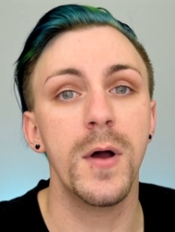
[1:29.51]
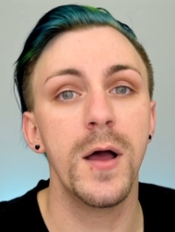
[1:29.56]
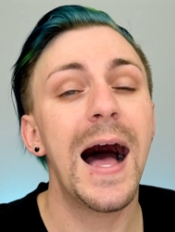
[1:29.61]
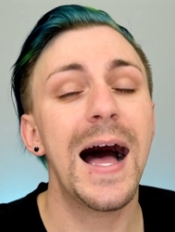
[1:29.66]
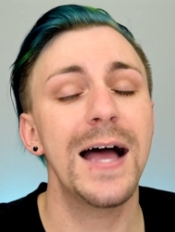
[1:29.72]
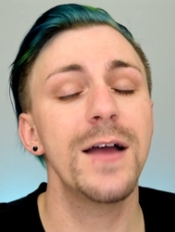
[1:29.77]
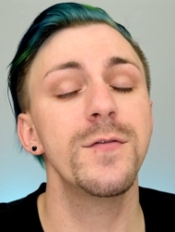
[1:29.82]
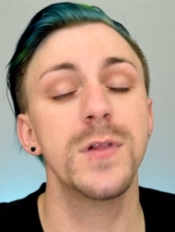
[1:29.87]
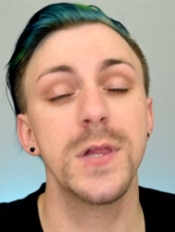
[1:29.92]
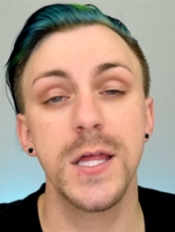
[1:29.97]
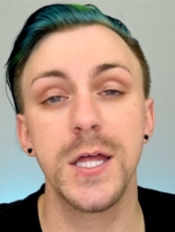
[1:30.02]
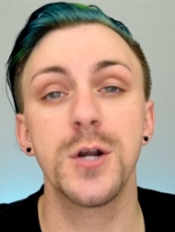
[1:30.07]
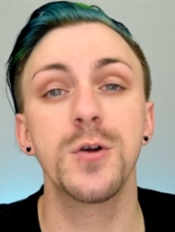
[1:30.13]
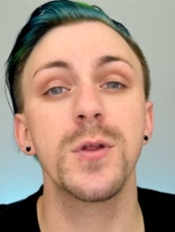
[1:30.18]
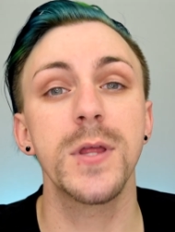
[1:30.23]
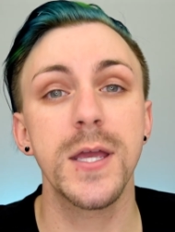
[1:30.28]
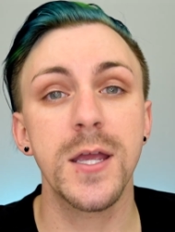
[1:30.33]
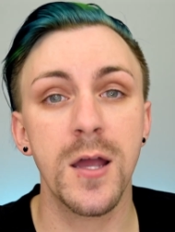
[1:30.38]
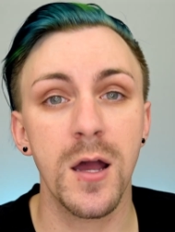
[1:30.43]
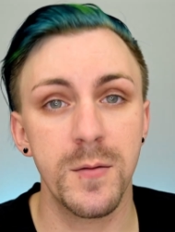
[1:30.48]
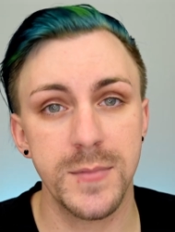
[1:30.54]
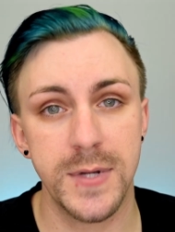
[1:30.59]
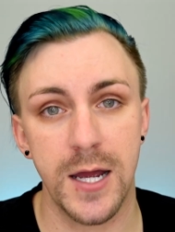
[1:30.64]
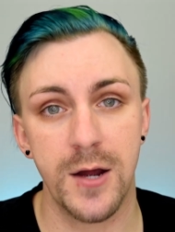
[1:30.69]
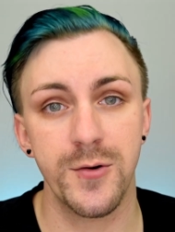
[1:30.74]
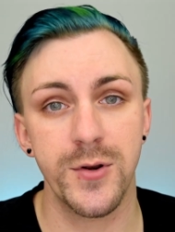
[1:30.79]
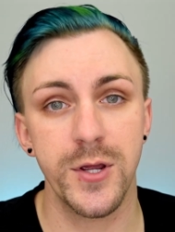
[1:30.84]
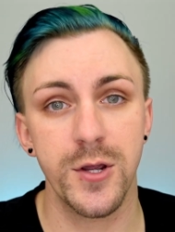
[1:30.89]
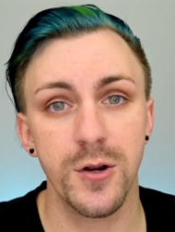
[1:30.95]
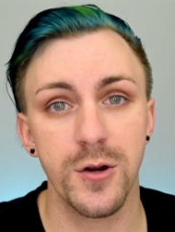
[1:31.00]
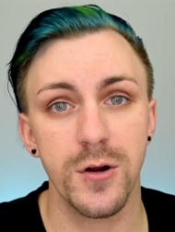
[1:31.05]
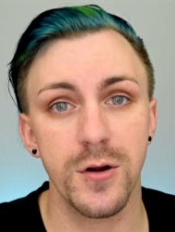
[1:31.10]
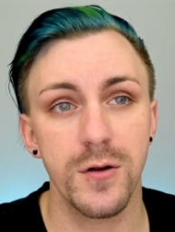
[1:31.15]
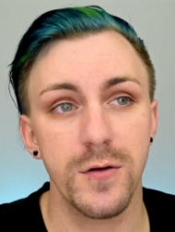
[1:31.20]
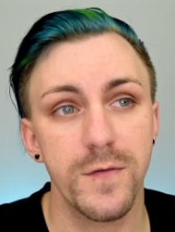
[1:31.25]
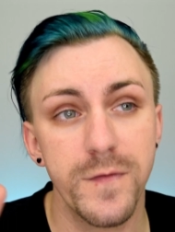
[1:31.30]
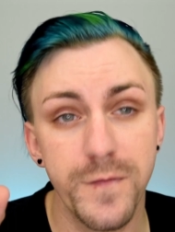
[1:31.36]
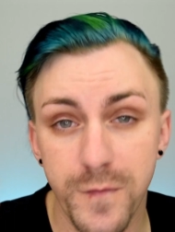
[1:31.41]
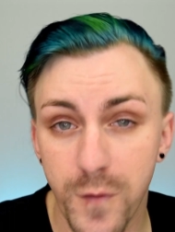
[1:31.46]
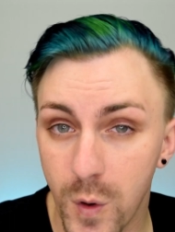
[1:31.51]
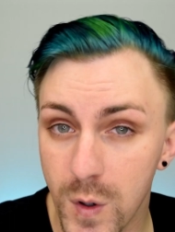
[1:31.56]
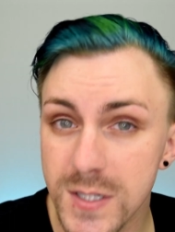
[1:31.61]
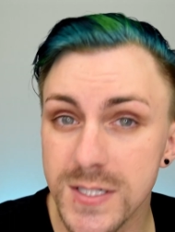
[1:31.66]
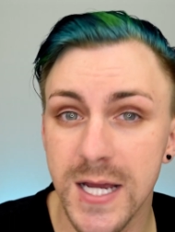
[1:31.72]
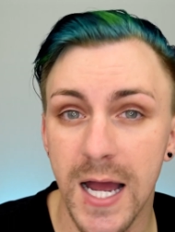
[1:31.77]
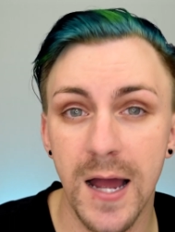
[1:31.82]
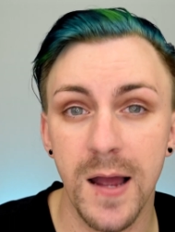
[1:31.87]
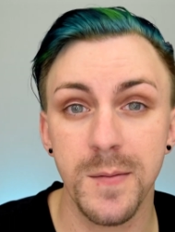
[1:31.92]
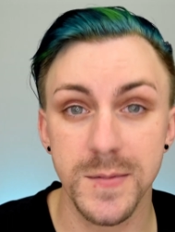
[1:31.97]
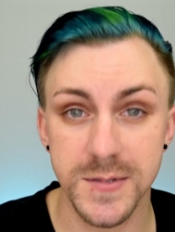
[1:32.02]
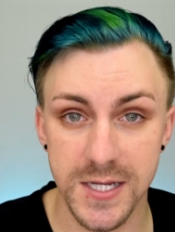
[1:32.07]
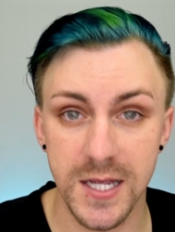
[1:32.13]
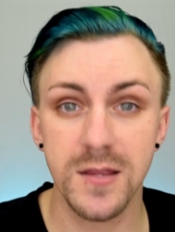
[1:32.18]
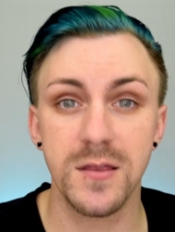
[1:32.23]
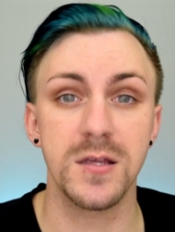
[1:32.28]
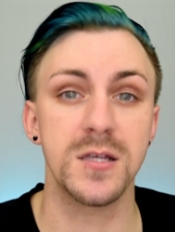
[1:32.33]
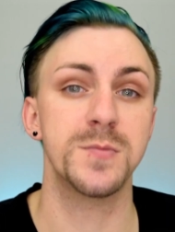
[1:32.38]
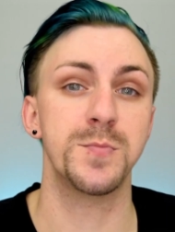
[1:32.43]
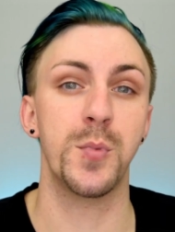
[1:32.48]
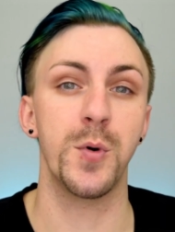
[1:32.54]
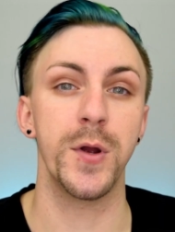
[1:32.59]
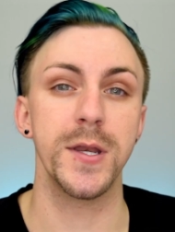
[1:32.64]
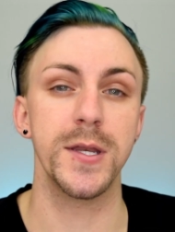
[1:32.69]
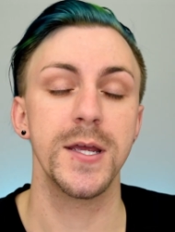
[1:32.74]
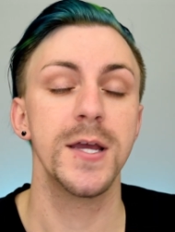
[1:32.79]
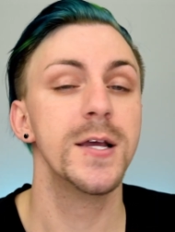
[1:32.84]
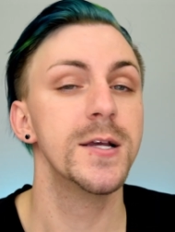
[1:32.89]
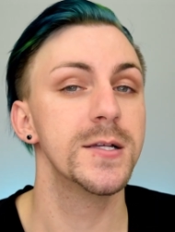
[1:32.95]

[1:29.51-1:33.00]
I've literally come down here four times at this point.